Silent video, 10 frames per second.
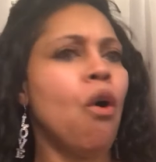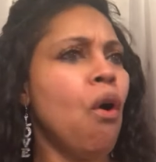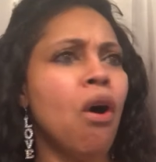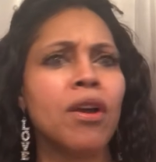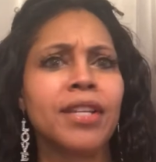
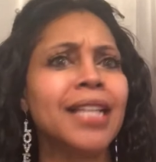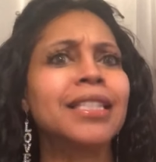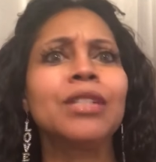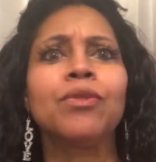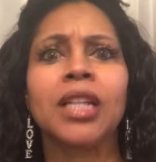Or
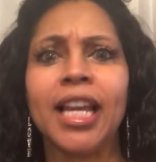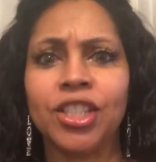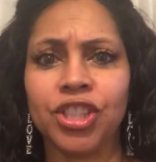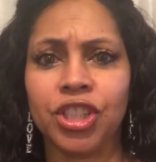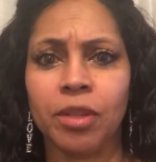that's in the
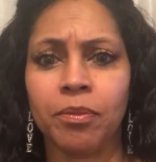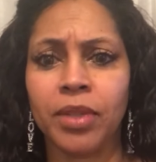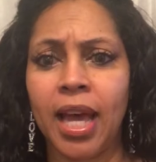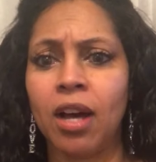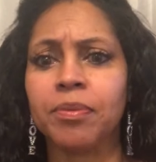relationship.
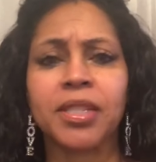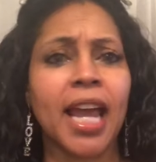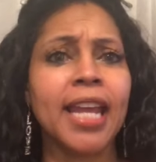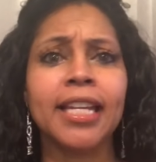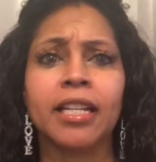Now,
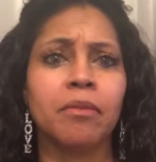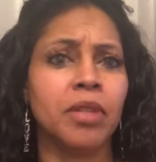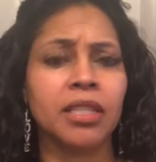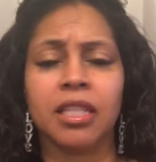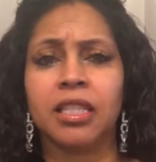abstaining can,
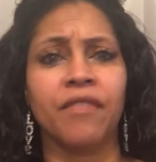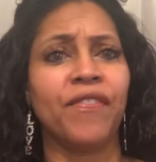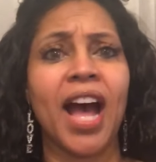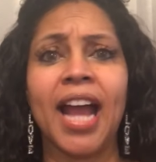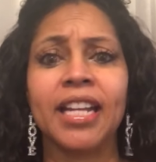is, is
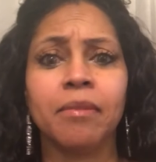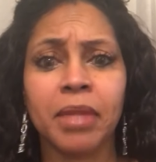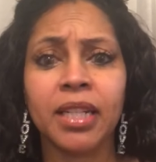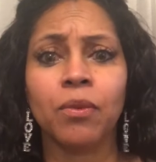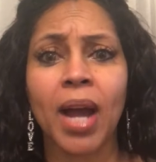defined in
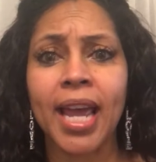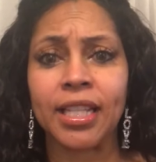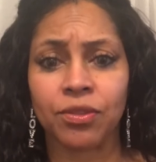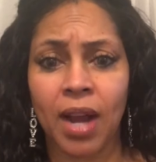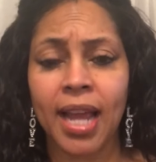many
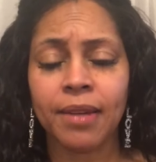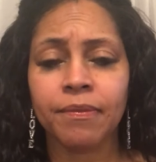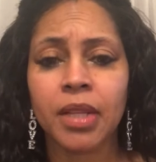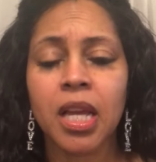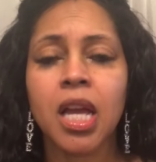ways, right?
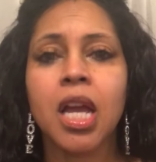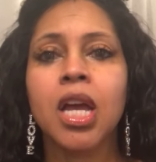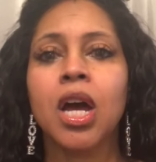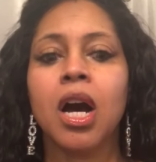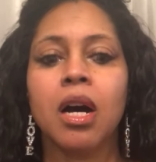
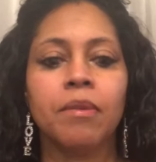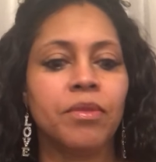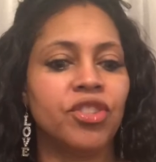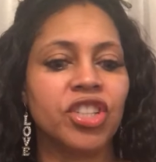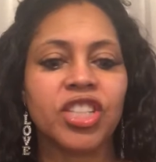Uh,
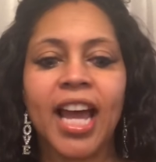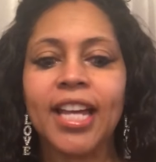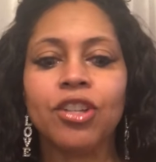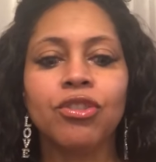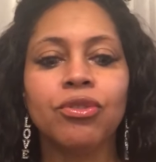just
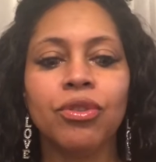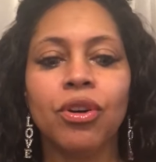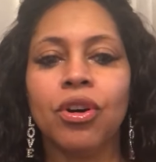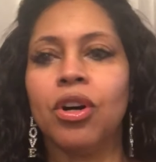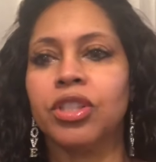like you,
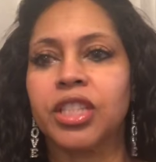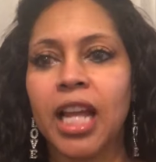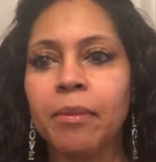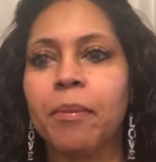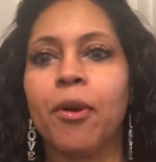a
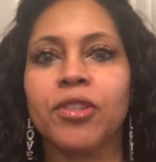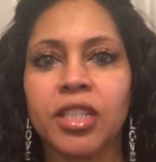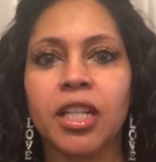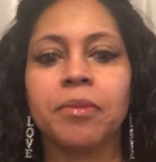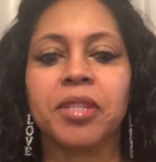celibate
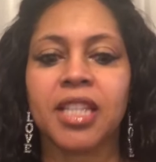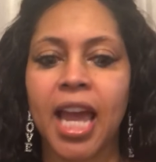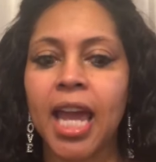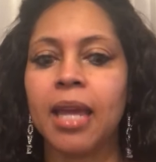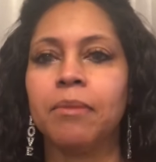person
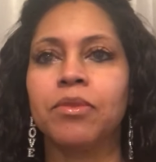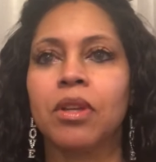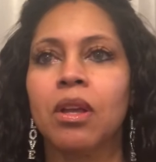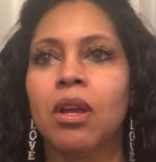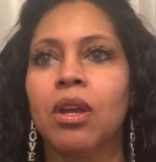abstains
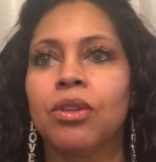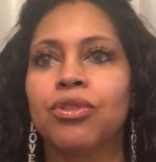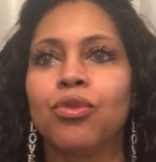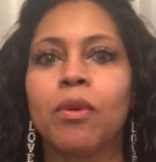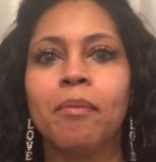
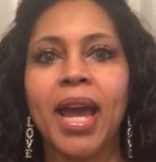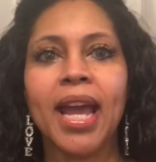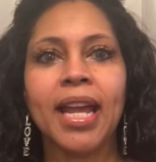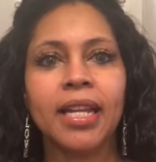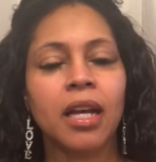to
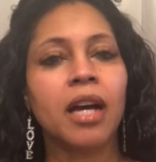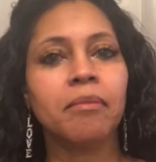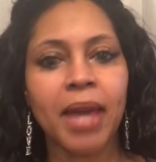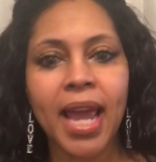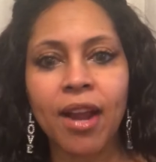remain
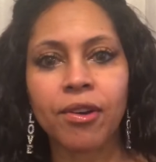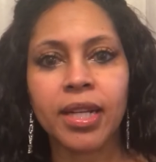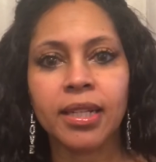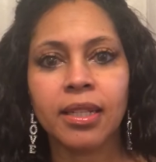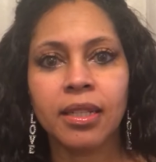
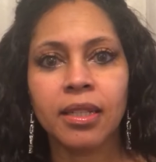unmarried